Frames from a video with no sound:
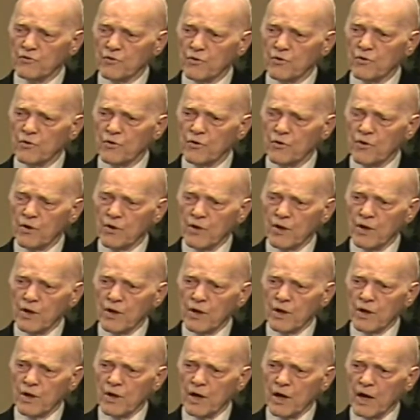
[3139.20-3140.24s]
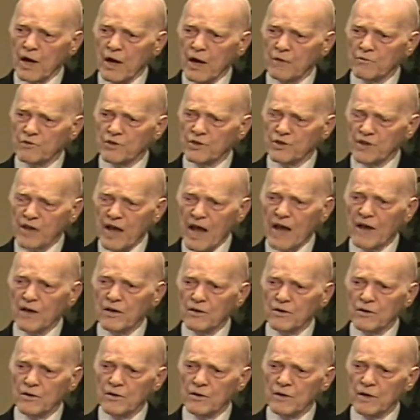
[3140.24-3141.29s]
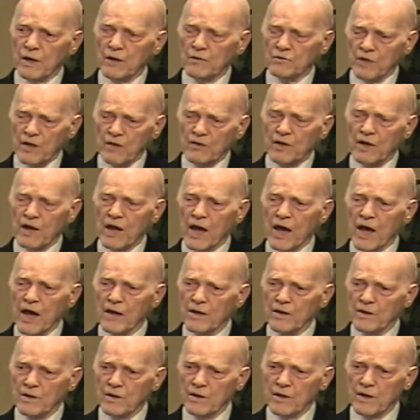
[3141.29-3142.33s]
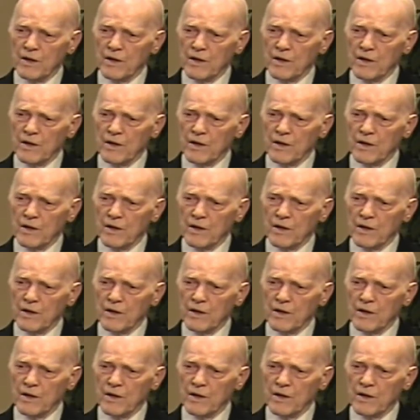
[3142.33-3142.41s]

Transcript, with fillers: school. I was a tackle. I was on the line.